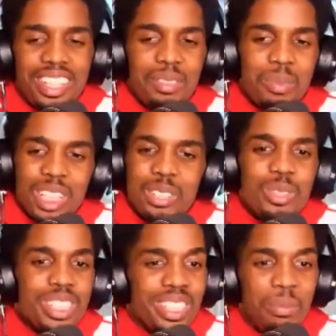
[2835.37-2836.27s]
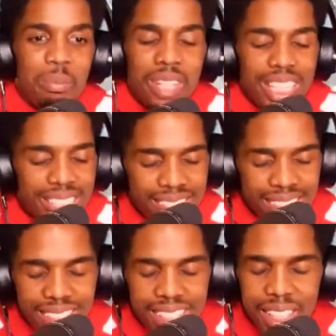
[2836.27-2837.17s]
Baku is an
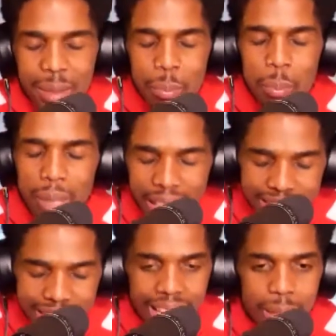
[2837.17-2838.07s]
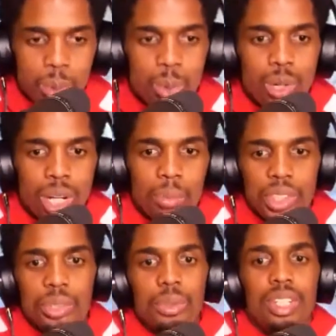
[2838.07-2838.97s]
amazing, amazing. I promise
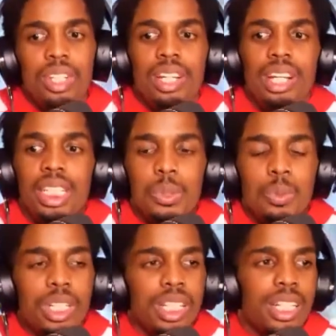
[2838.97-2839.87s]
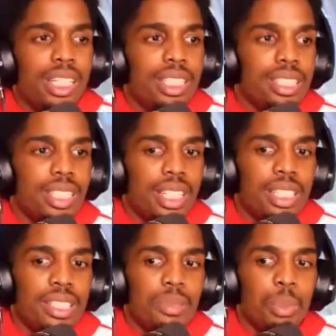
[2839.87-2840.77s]
you, it's one of the cleanest
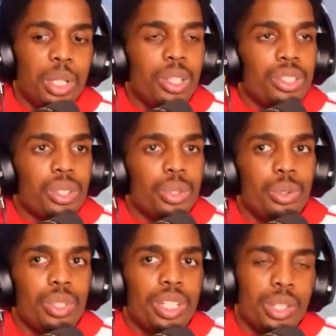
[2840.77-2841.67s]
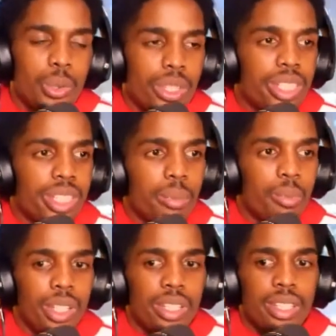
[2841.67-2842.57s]
cities, but also, according to them,
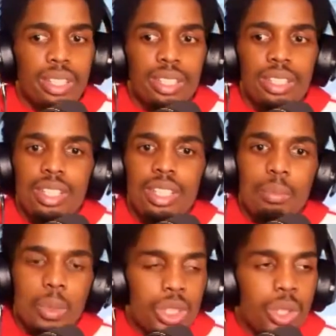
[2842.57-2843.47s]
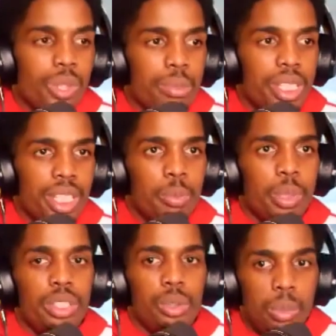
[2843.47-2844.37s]
one of the most corrupt cities.
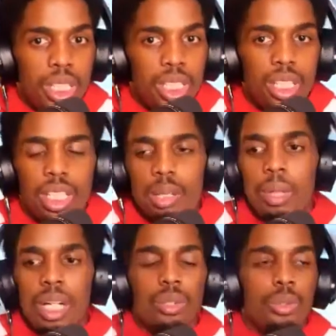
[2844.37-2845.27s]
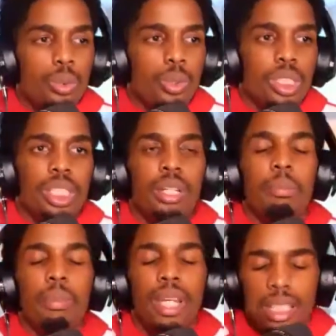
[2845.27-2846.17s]
But to me, Baku was an
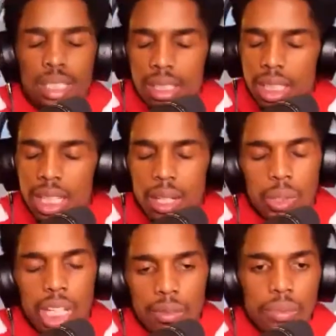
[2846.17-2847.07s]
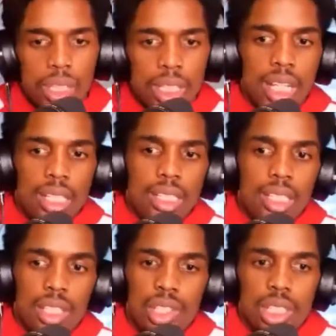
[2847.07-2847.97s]
amazing city. I will never forget that
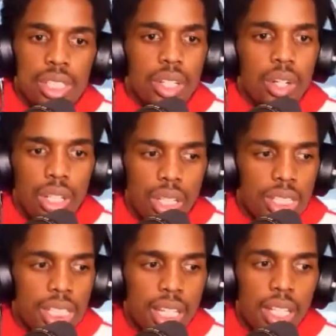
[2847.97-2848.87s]
city. Just their architect,